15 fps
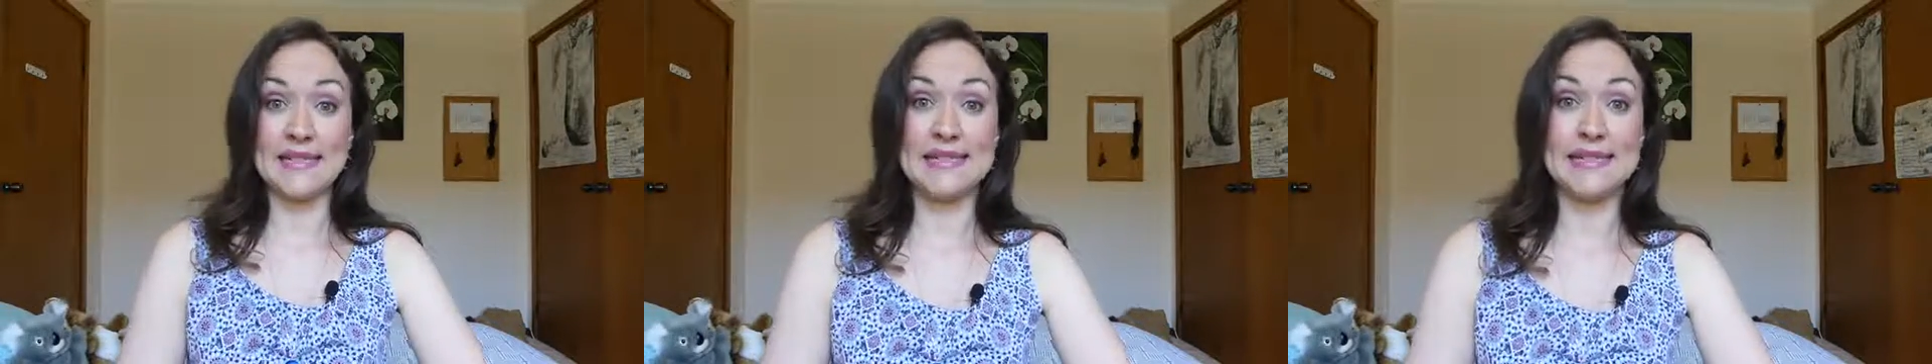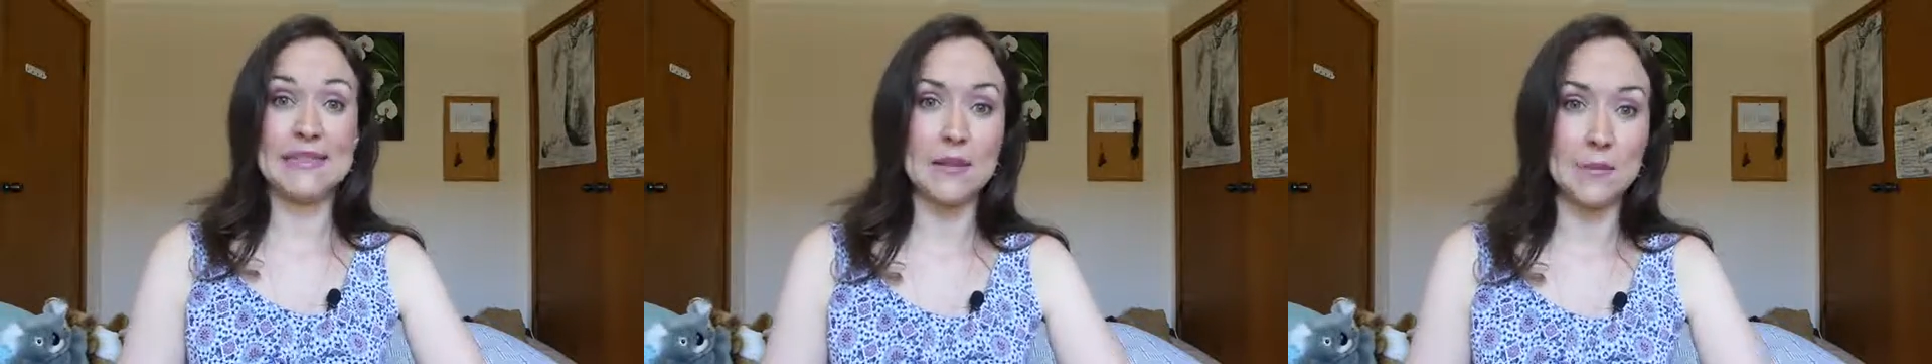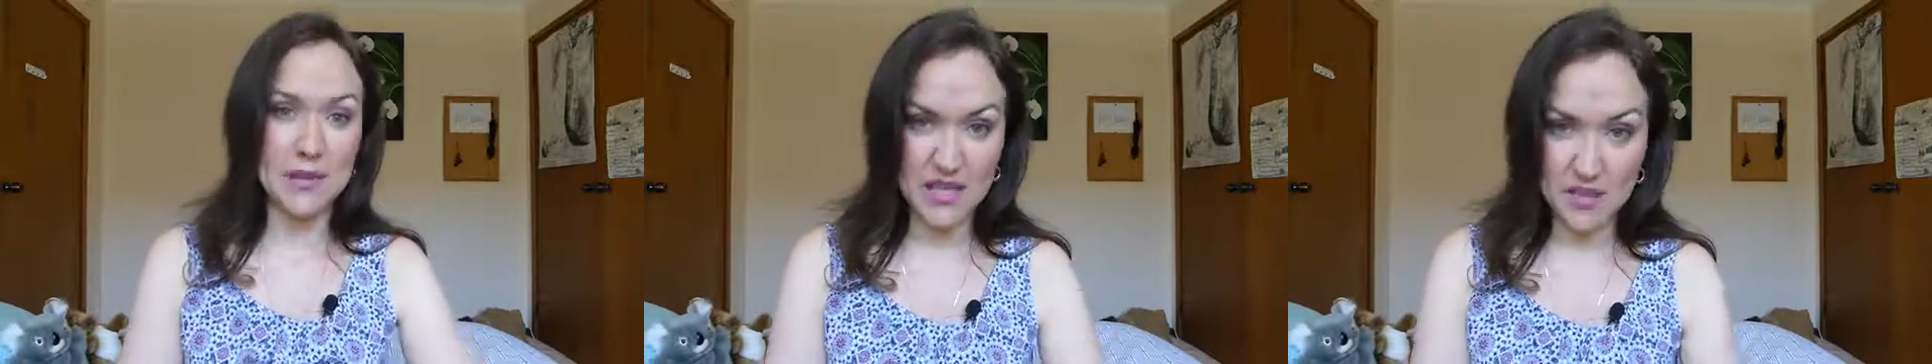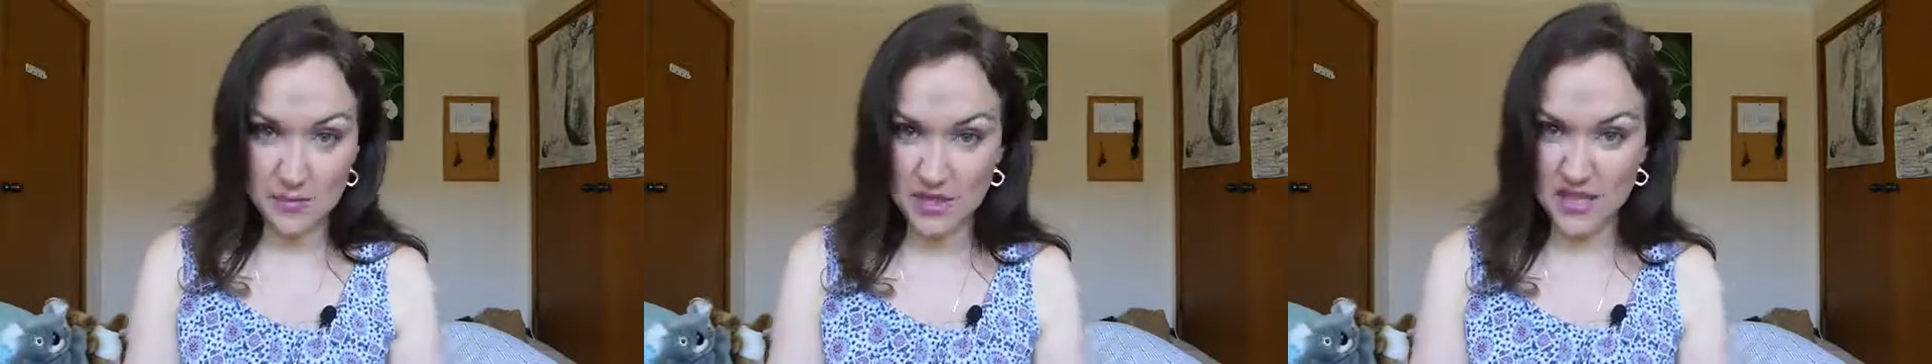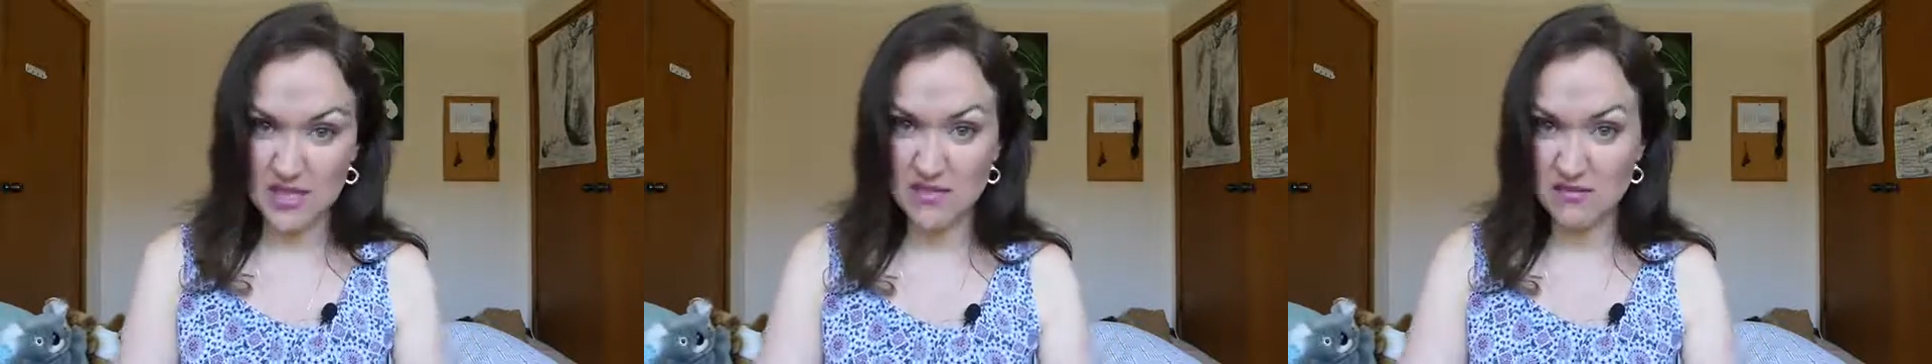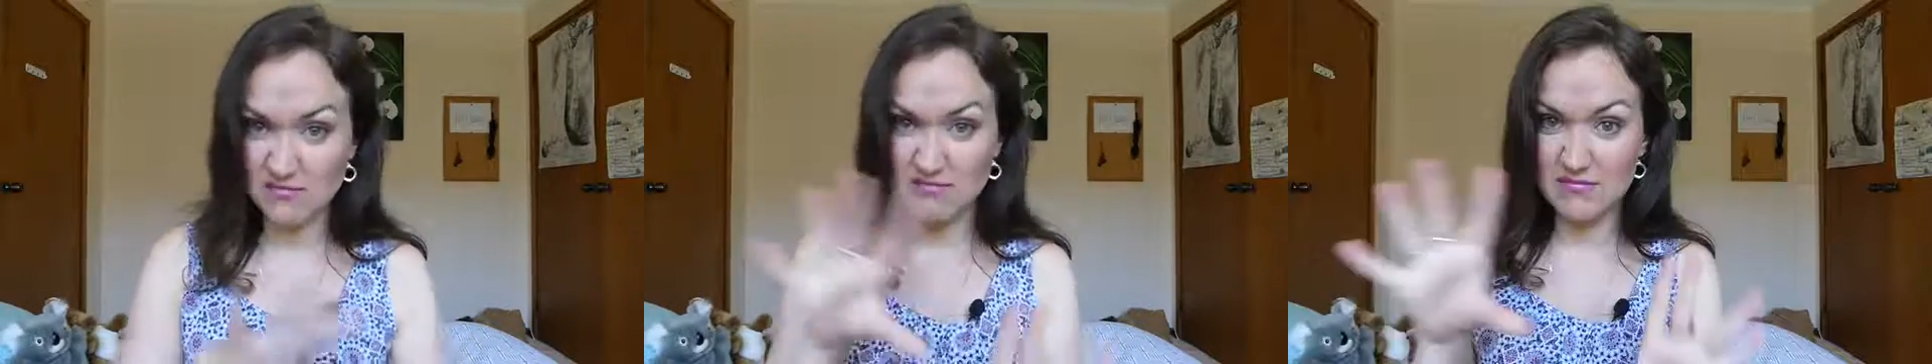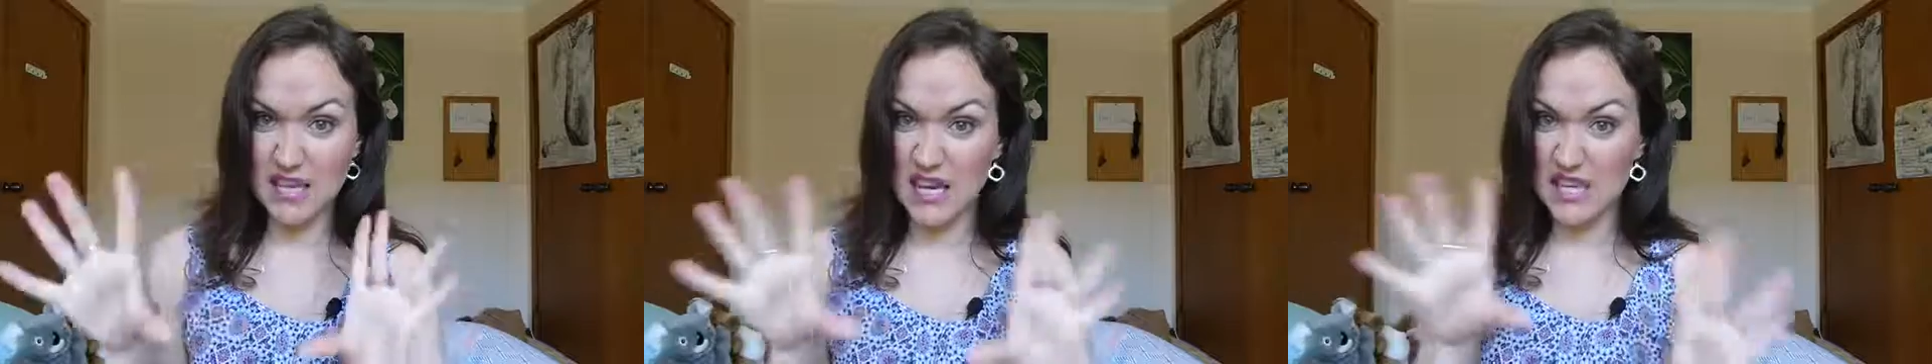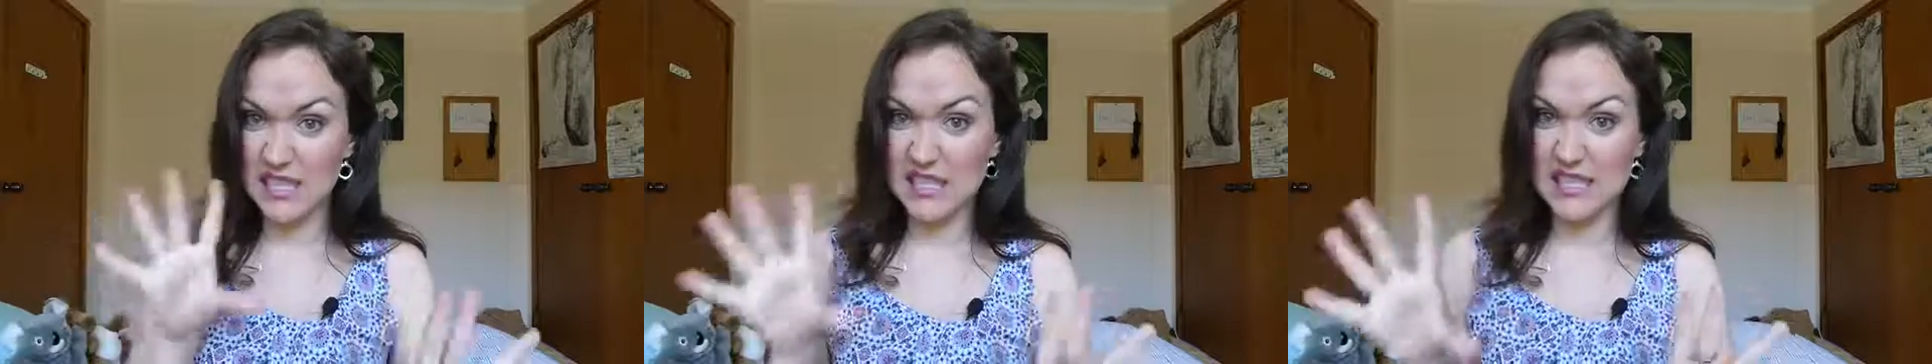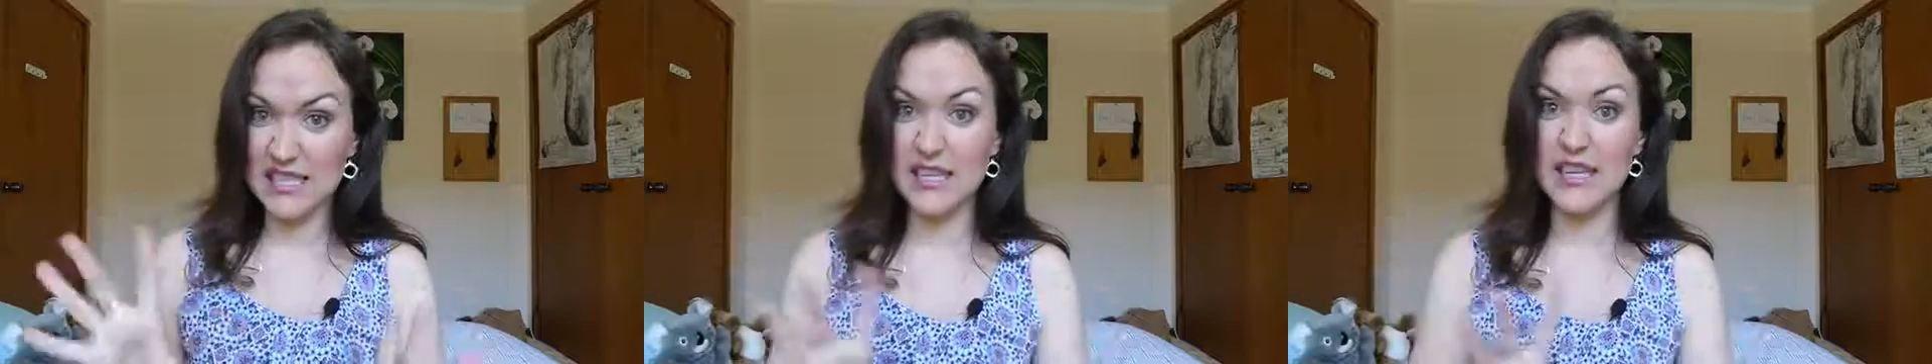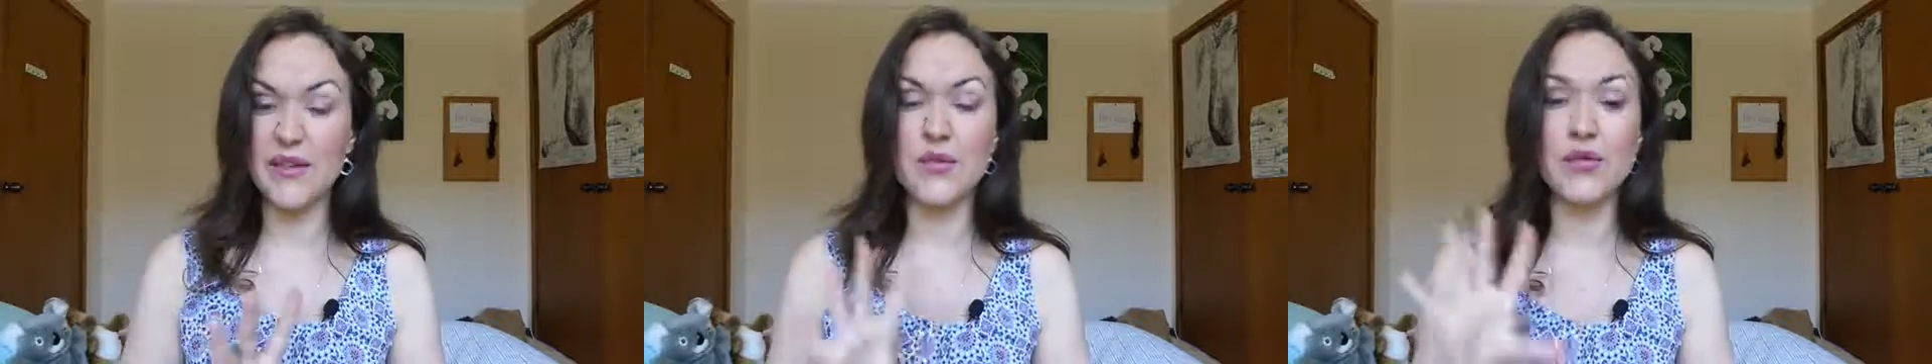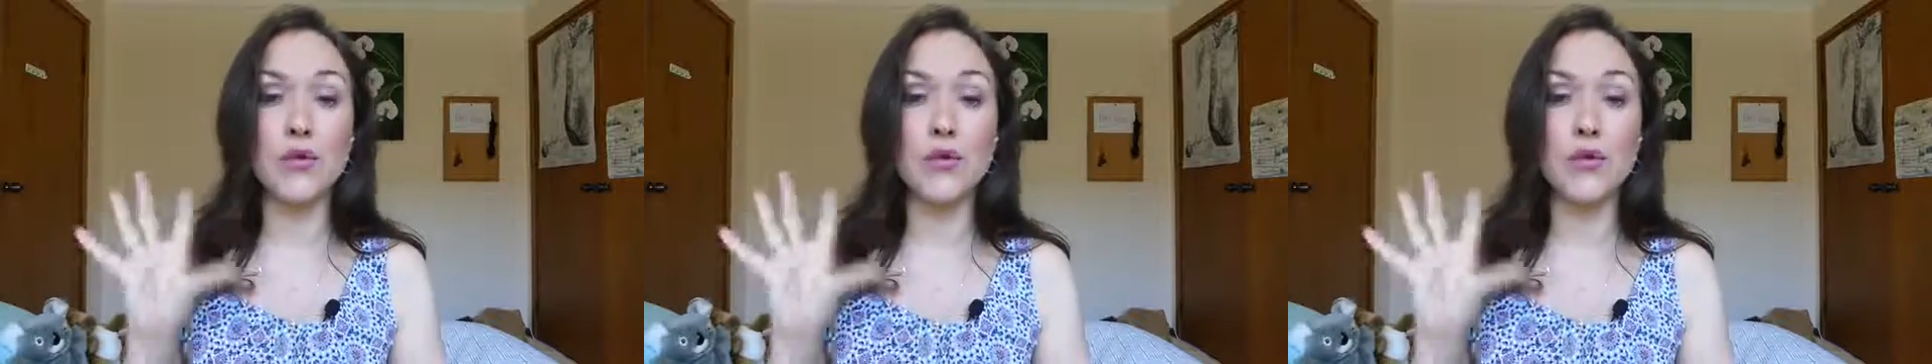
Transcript: still be a bit unclear,